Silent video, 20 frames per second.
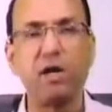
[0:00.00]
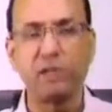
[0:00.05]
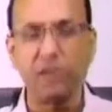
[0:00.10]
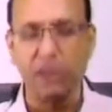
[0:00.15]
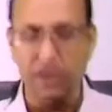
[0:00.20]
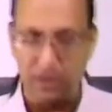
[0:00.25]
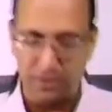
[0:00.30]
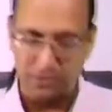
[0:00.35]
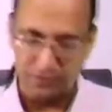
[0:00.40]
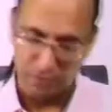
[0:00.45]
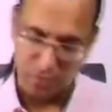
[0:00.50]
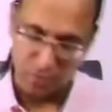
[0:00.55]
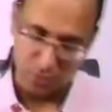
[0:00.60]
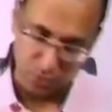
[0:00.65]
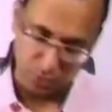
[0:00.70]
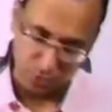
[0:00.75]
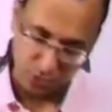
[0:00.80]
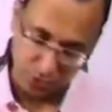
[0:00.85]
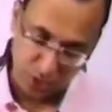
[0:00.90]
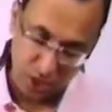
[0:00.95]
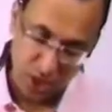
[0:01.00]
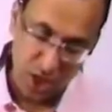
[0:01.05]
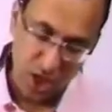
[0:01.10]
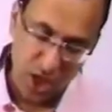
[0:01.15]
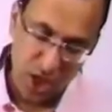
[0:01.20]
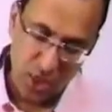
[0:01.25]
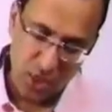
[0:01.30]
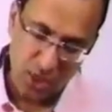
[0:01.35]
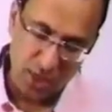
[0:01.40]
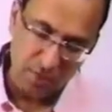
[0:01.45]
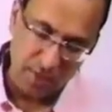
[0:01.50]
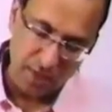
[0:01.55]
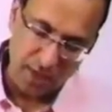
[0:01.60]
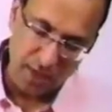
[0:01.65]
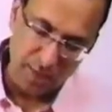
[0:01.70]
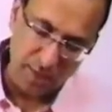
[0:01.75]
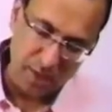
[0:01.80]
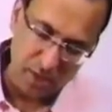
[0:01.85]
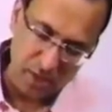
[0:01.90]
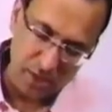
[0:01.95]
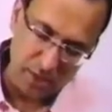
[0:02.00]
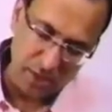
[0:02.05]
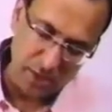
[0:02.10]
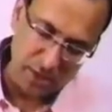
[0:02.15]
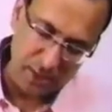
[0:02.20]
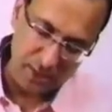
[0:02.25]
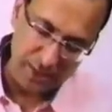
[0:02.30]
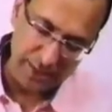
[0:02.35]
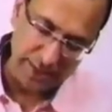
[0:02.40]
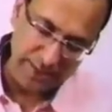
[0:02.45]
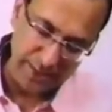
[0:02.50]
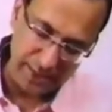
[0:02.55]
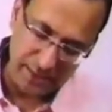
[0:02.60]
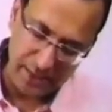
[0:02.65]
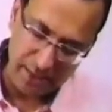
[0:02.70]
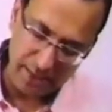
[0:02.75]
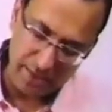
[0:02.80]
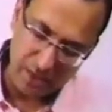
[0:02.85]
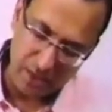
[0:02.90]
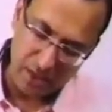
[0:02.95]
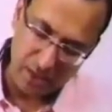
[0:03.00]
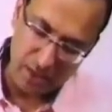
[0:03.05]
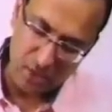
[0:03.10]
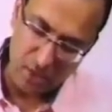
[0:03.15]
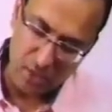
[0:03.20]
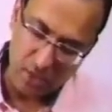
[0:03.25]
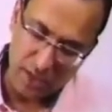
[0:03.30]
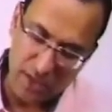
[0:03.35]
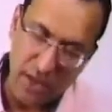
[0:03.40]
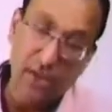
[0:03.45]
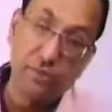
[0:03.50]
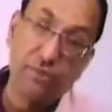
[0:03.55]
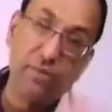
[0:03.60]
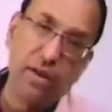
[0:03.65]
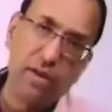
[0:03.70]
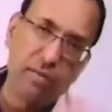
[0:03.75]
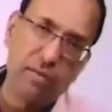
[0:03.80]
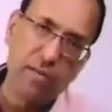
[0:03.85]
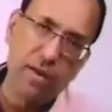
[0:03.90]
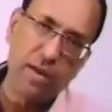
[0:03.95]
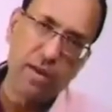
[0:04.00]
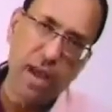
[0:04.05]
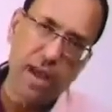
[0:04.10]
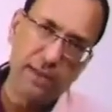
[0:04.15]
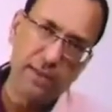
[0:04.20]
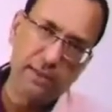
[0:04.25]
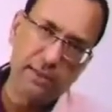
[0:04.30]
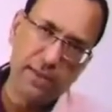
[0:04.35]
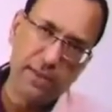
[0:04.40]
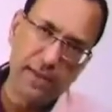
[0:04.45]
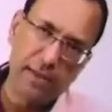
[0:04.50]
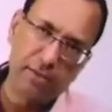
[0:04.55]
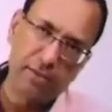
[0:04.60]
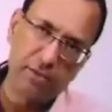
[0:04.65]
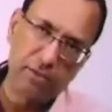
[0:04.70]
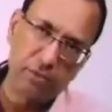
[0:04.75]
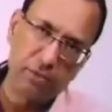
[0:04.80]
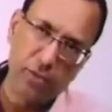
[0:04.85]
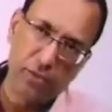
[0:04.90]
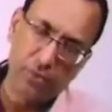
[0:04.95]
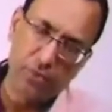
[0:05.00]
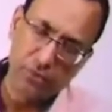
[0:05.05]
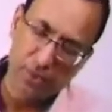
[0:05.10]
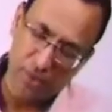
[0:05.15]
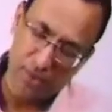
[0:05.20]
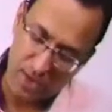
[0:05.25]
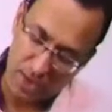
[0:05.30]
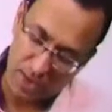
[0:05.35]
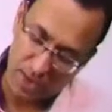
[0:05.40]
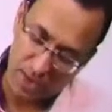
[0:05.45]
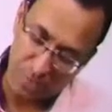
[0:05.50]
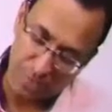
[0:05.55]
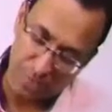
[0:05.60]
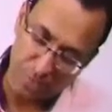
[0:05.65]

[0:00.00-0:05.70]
of course. Now, medulla oblongata is having nuclei of nerve number 9, 10, 11, 12, fine.